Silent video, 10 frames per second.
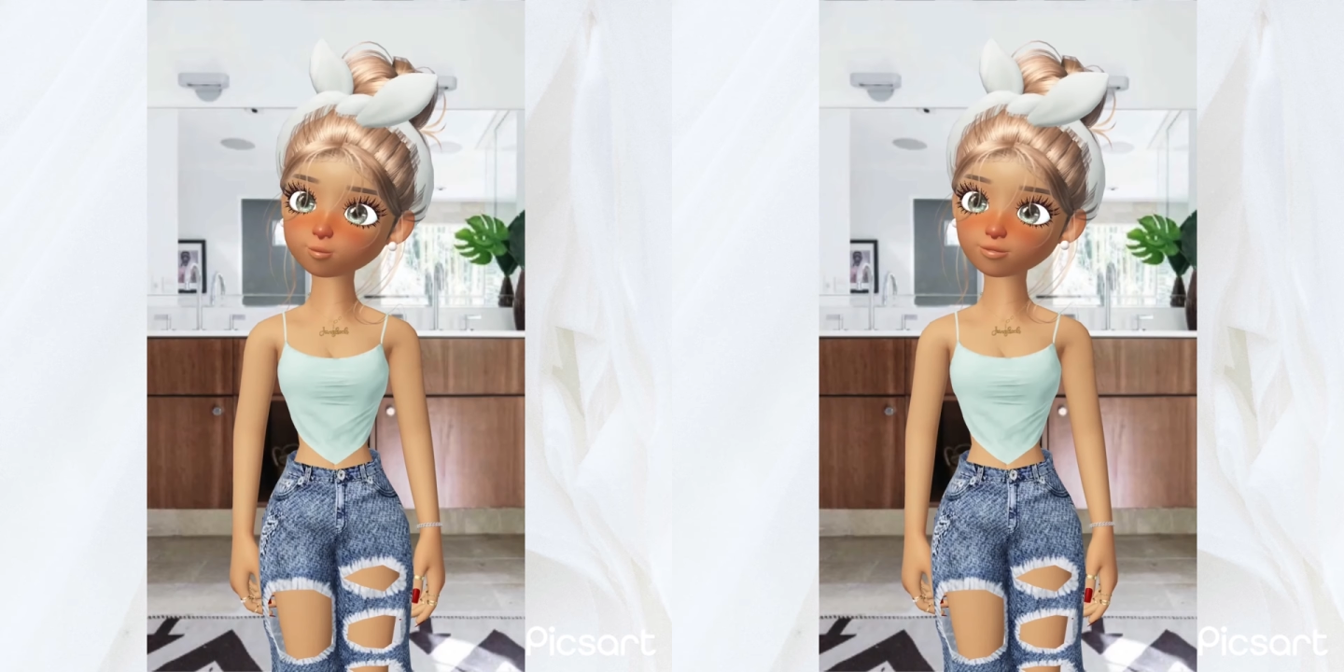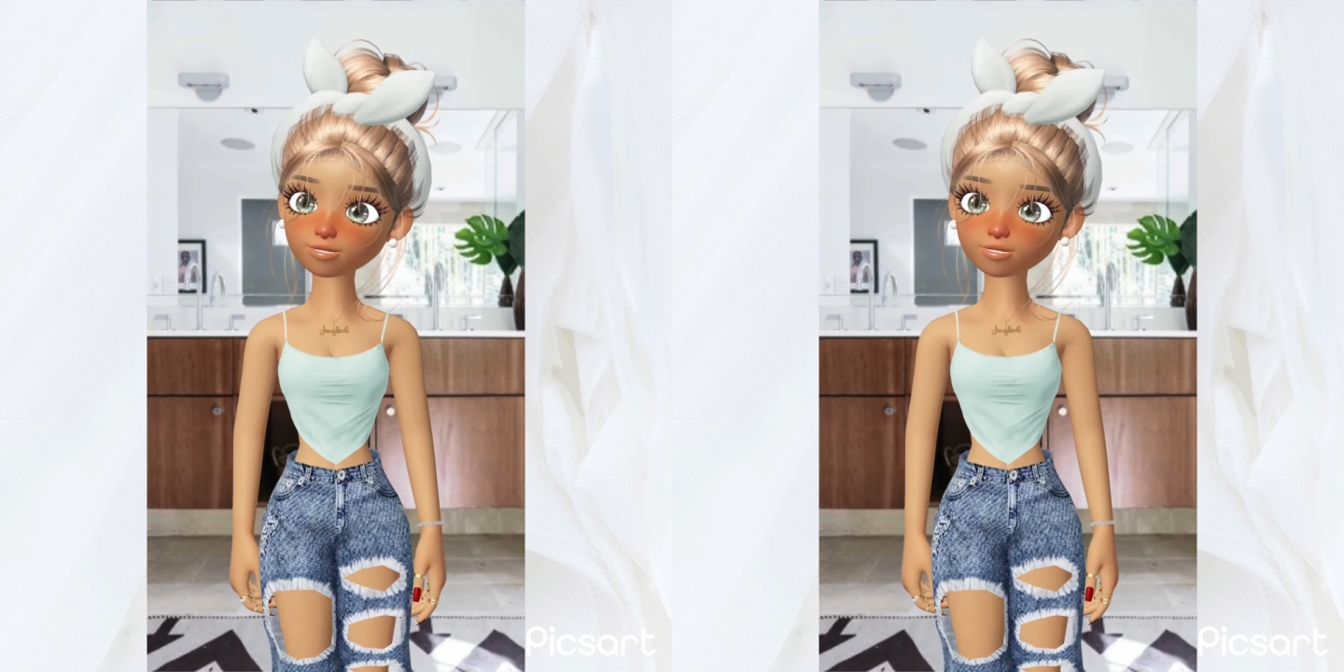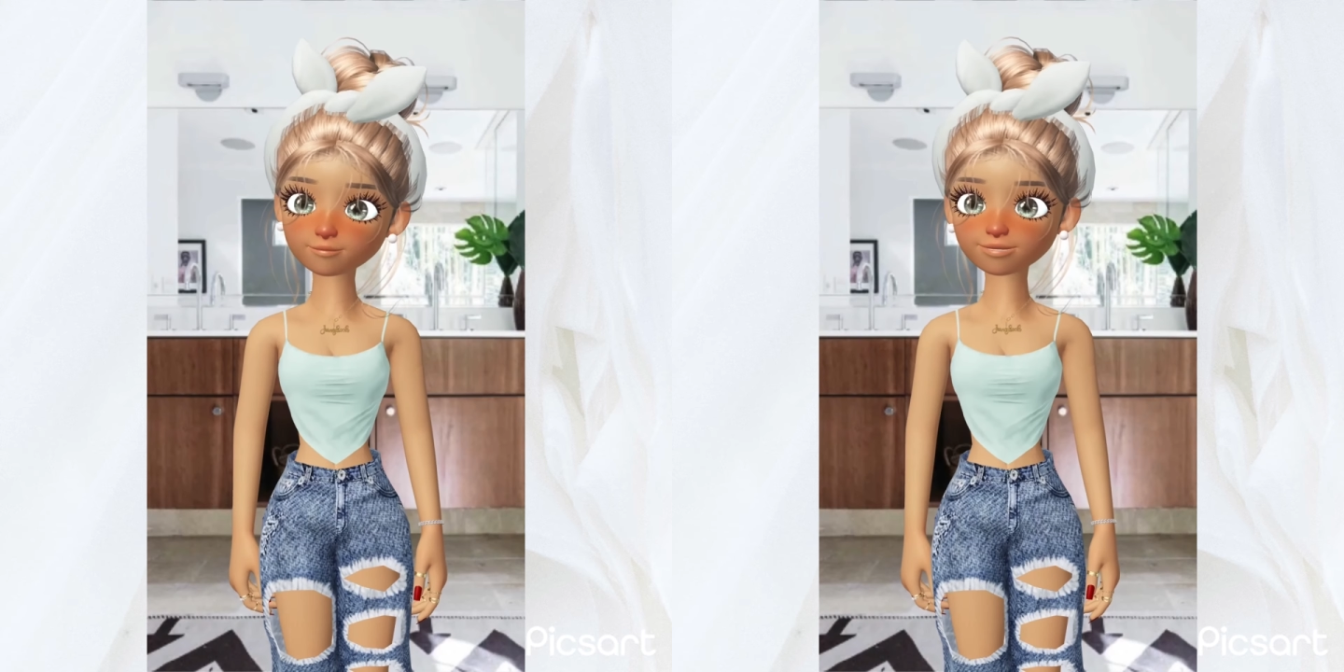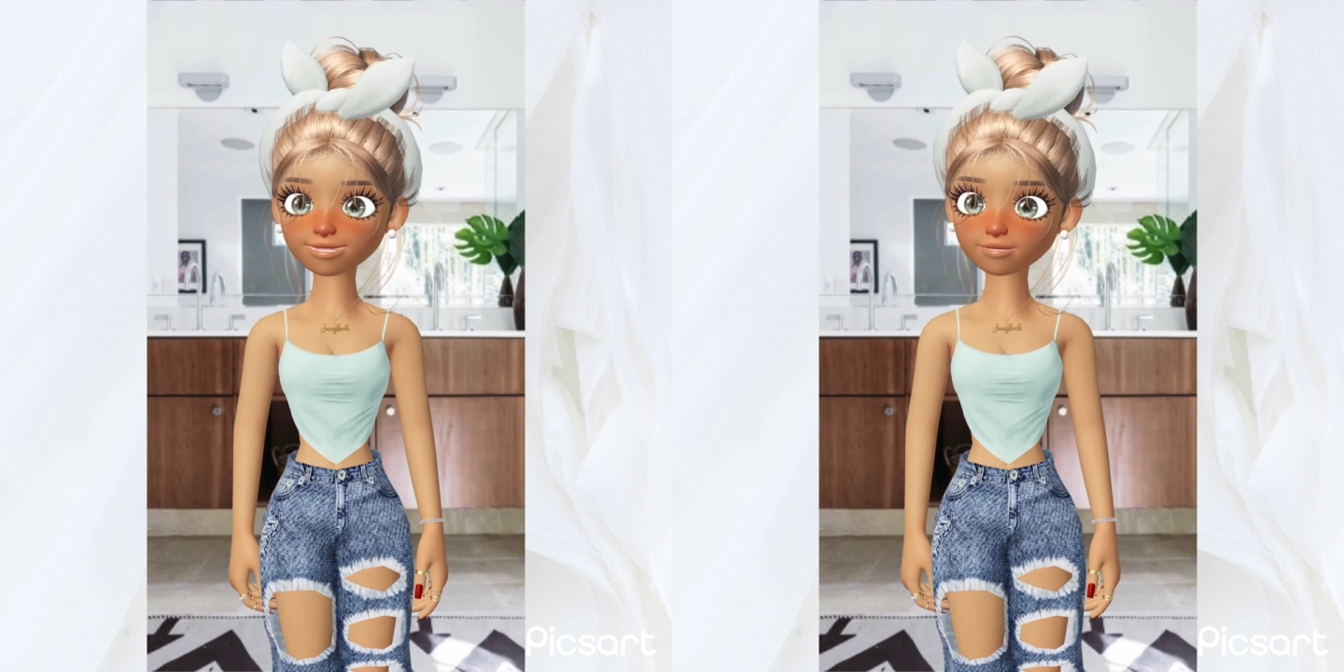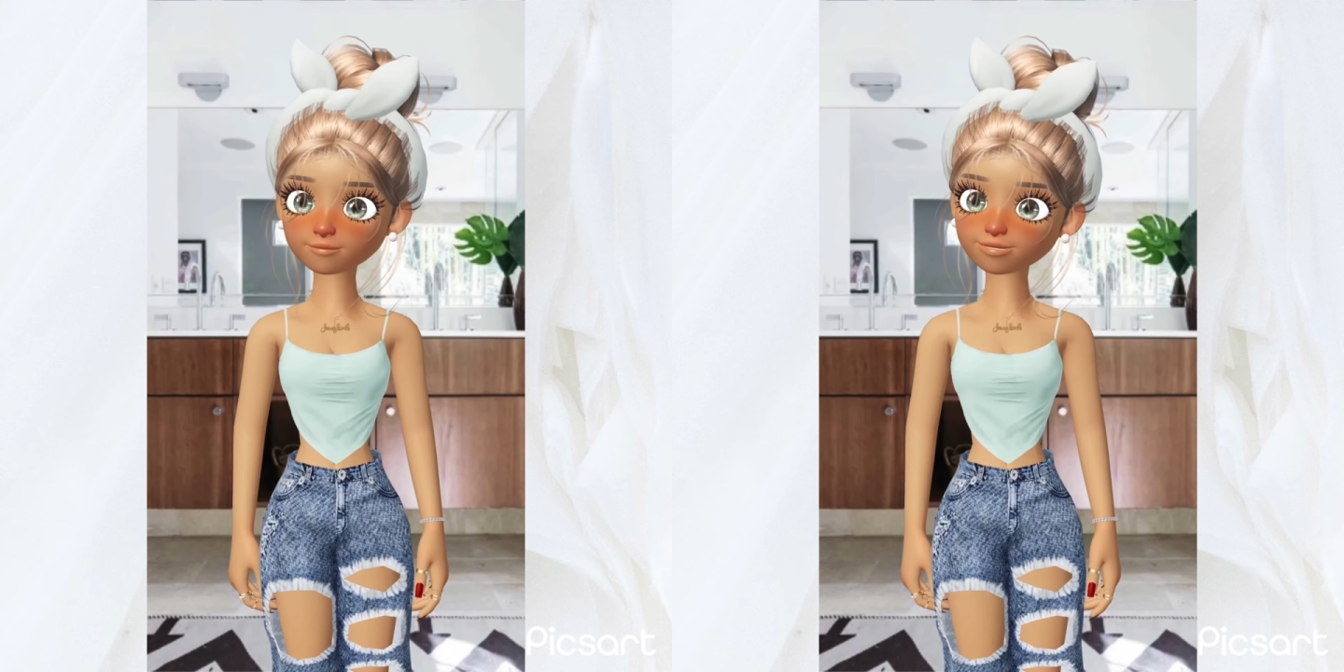we're gonna
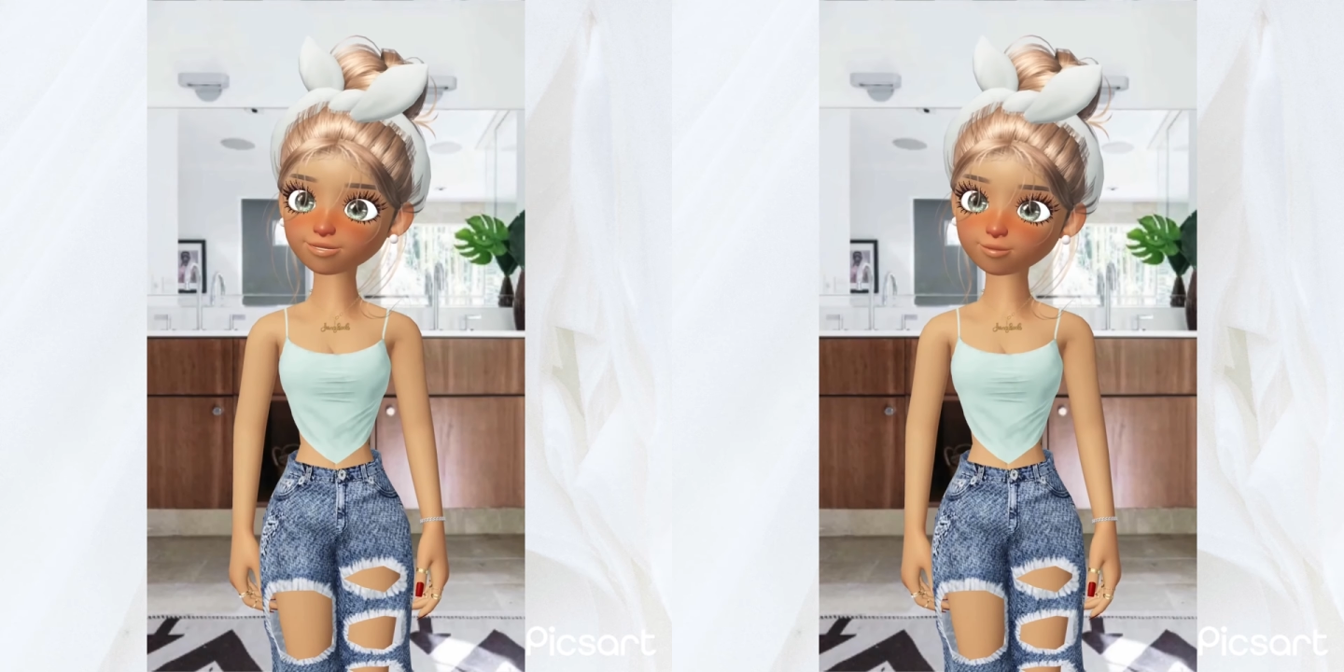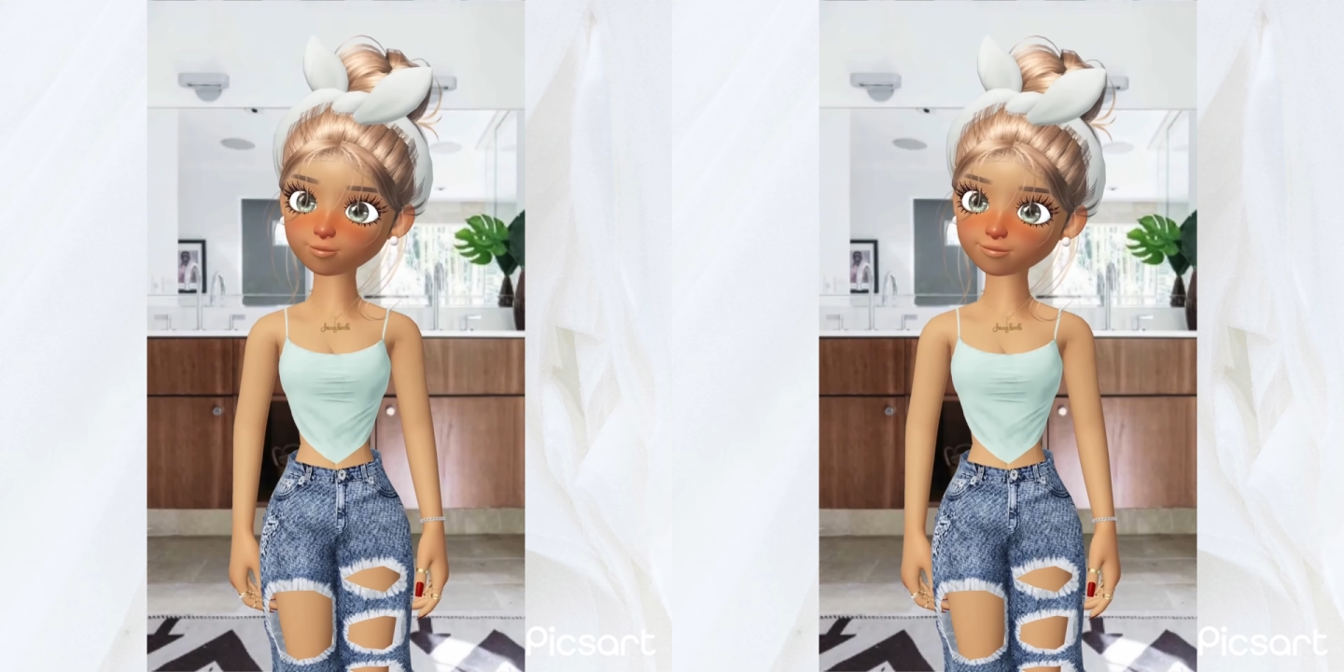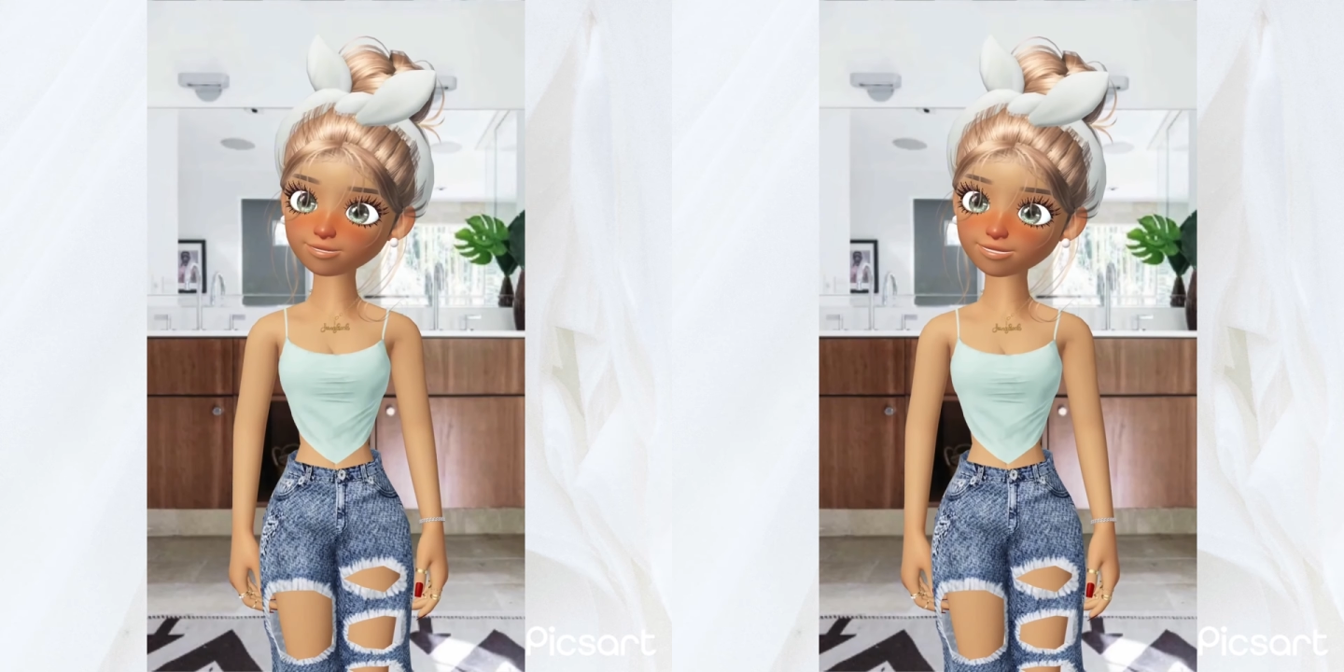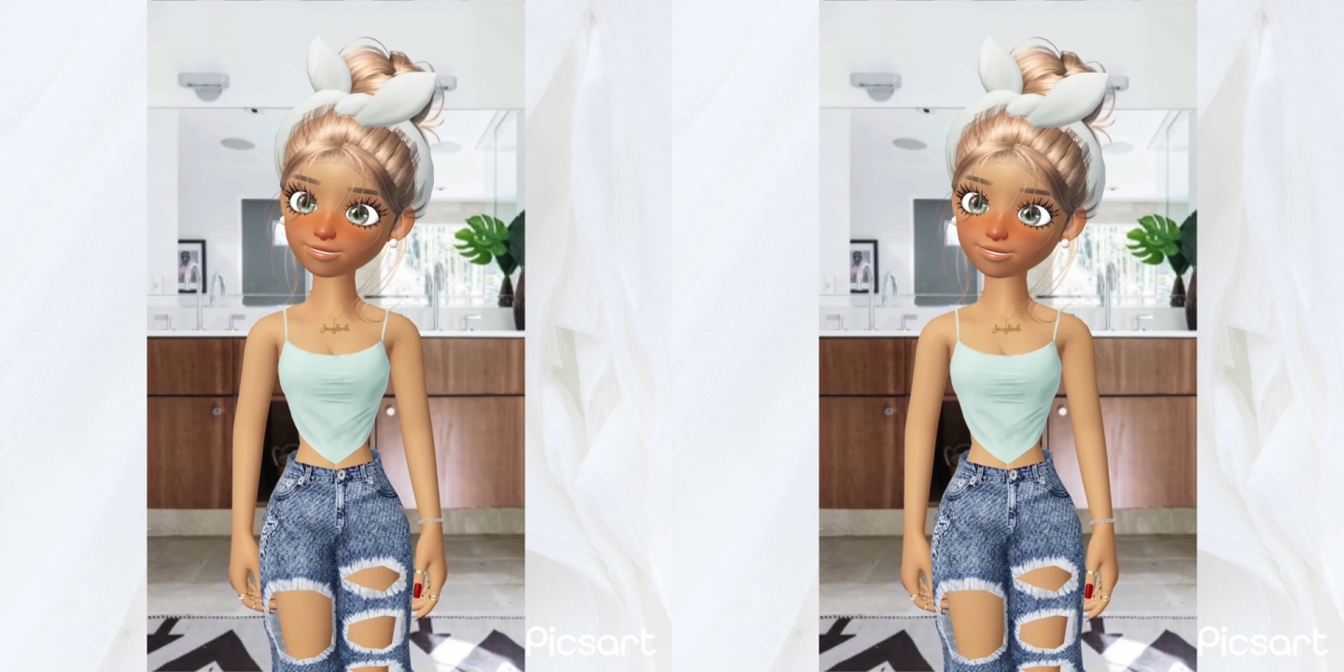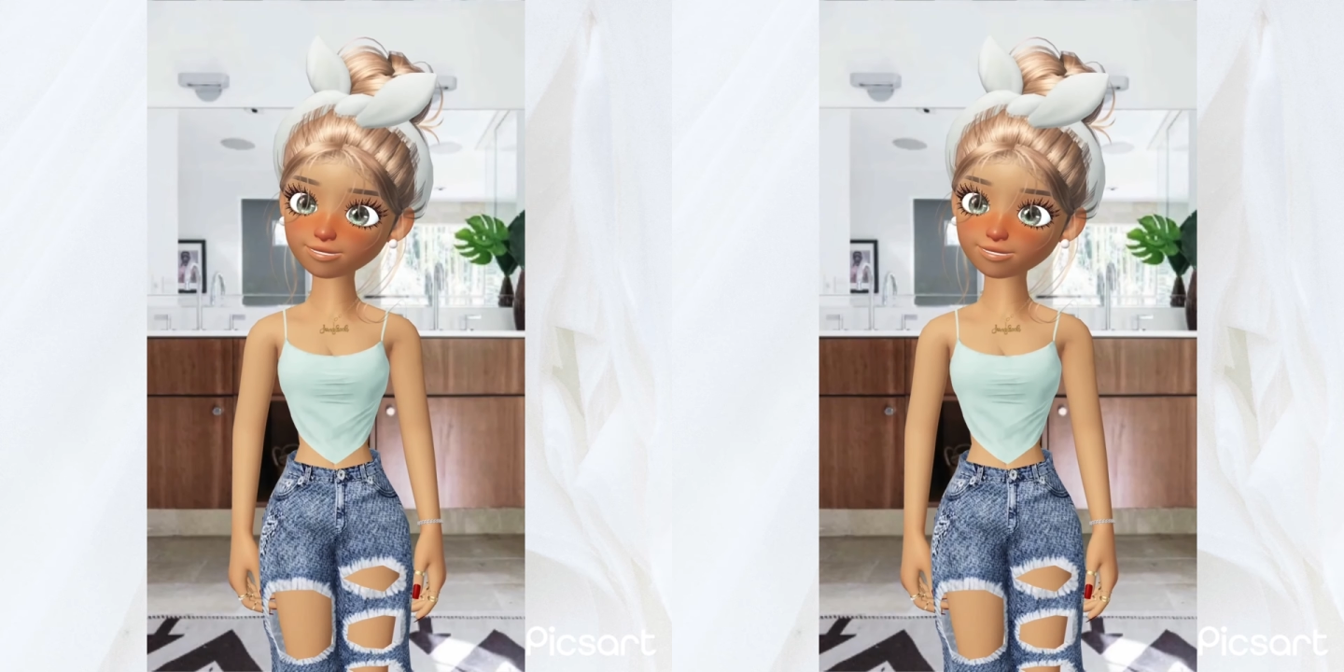pick out my shoes.